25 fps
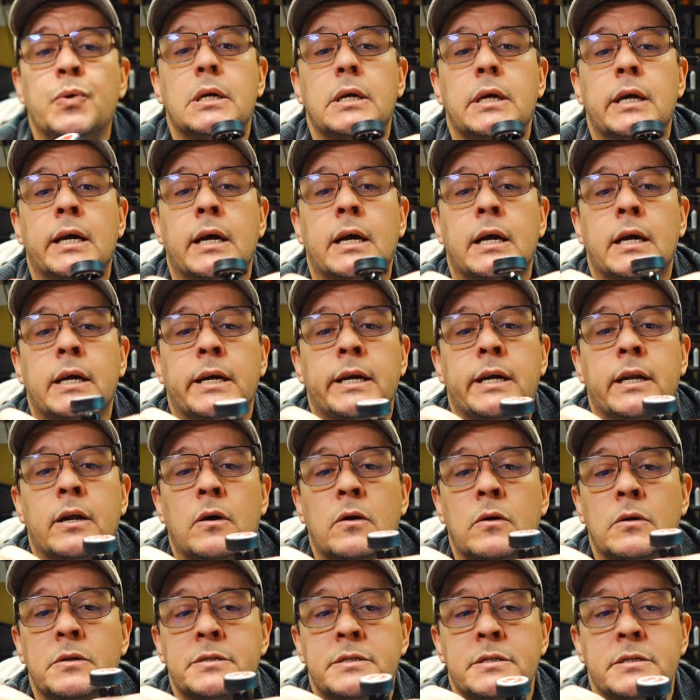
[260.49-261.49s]
it
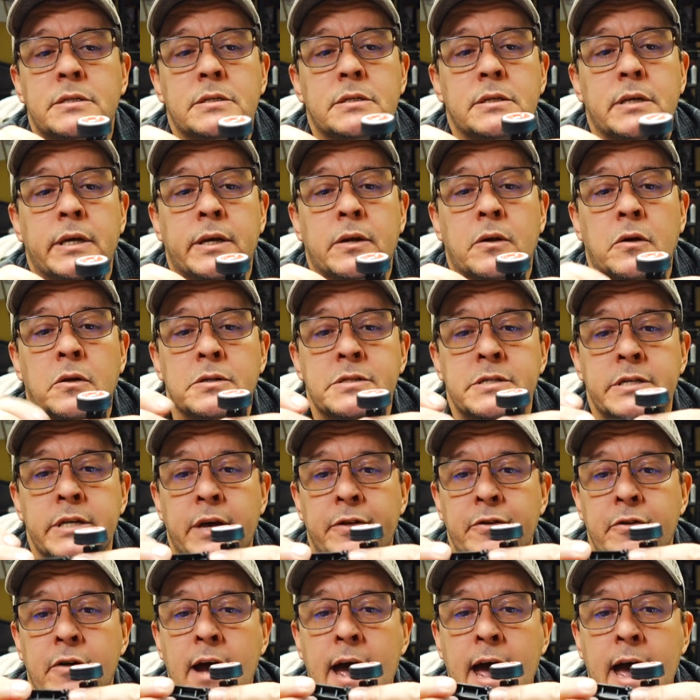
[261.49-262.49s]
holds the
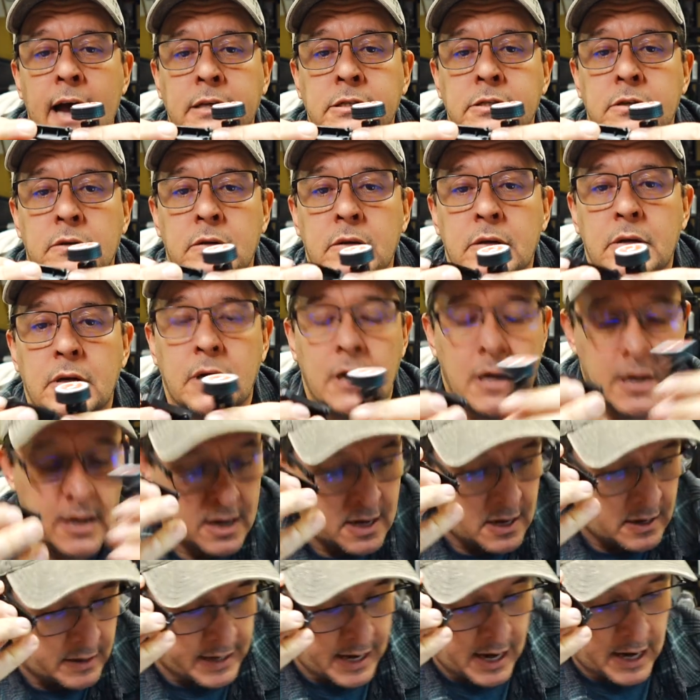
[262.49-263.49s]
other axle.
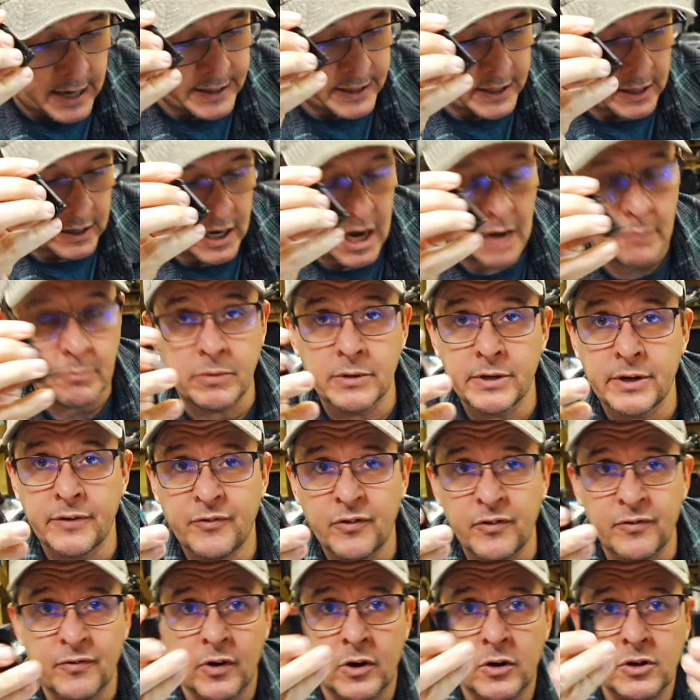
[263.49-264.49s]
Now I did a couple
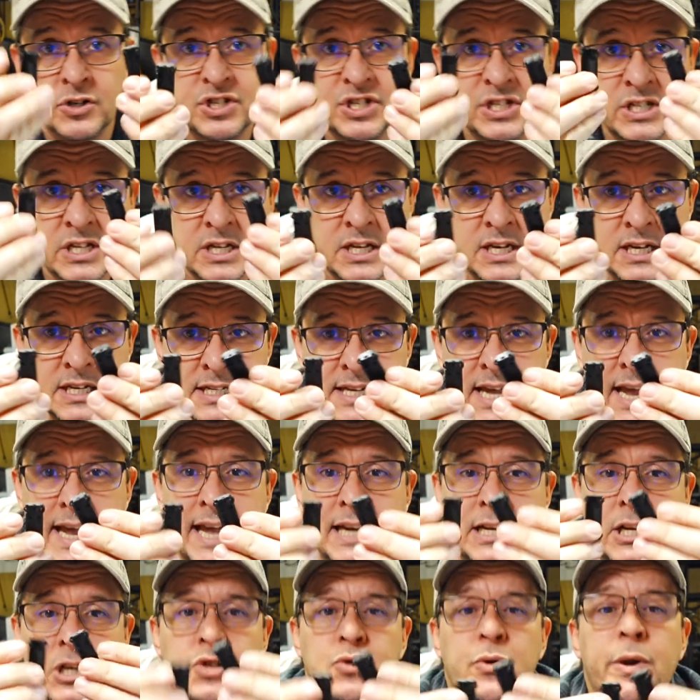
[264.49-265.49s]
different versions of this. I
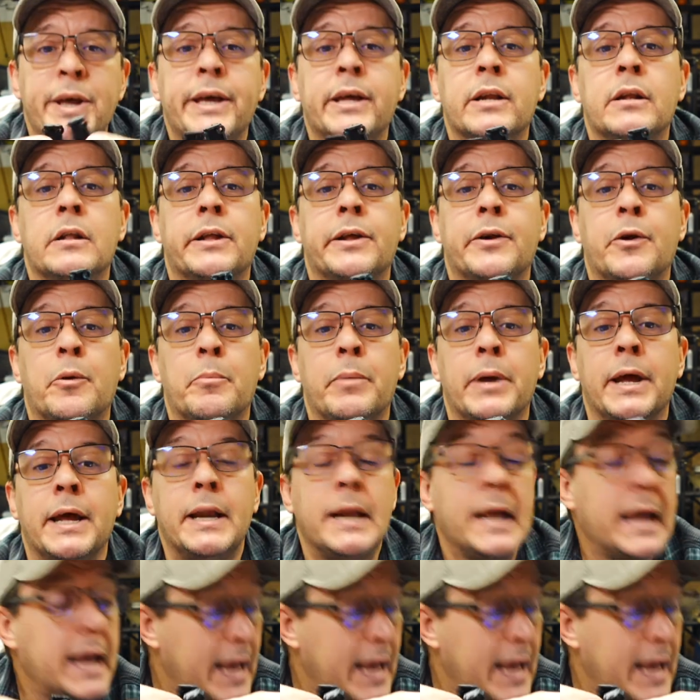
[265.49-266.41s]
had to tweak it a little bit,